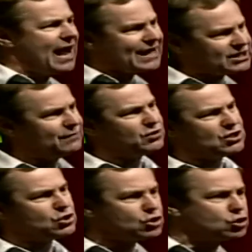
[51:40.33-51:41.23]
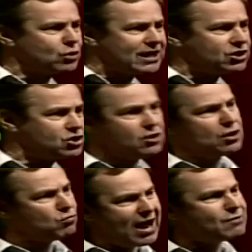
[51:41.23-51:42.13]
activities and tricks so
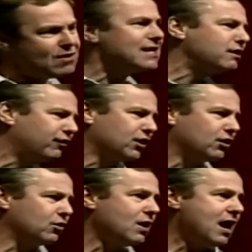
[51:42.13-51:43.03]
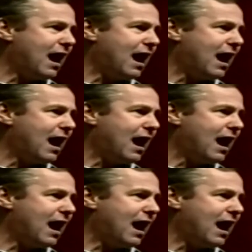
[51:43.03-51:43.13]
they're right ready for you.